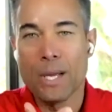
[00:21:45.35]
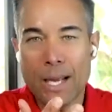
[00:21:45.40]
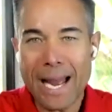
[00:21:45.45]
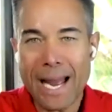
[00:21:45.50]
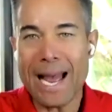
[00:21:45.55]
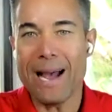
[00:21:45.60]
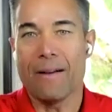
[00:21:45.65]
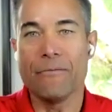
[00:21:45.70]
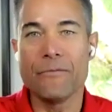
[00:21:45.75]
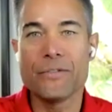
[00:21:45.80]

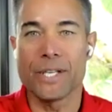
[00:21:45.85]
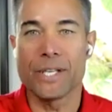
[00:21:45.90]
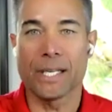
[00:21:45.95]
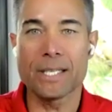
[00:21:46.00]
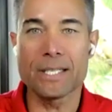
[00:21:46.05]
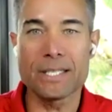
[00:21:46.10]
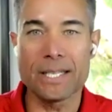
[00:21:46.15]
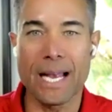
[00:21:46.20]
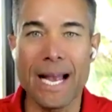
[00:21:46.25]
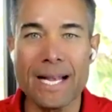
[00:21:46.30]
have
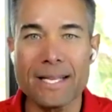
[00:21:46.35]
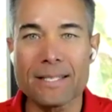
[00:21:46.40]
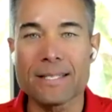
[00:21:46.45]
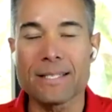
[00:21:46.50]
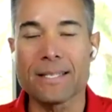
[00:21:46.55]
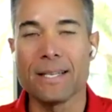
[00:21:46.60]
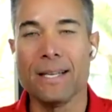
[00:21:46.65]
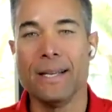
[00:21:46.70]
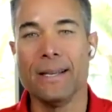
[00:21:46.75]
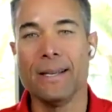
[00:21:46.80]

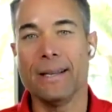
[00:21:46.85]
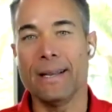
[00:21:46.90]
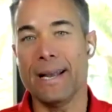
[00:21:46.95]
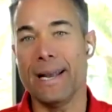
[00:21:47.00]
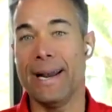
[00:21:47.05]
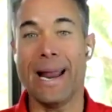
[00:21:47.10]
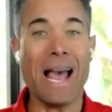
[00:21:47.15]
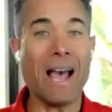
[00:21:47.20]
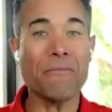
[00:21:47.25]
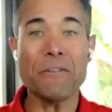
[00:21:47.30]
success
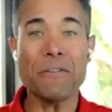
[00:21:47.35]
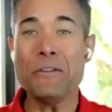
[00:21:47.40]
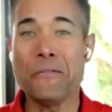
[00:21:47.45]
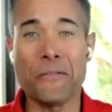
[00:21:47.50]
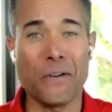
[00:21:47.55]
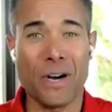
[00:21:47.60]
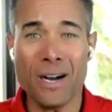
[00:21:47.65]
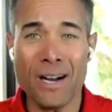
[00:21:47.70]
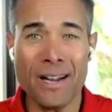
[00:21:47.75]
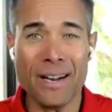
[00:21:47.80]
and having
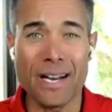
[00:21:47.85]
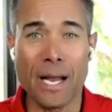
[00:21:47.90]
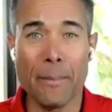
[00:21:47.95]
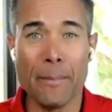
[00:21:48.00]
fun.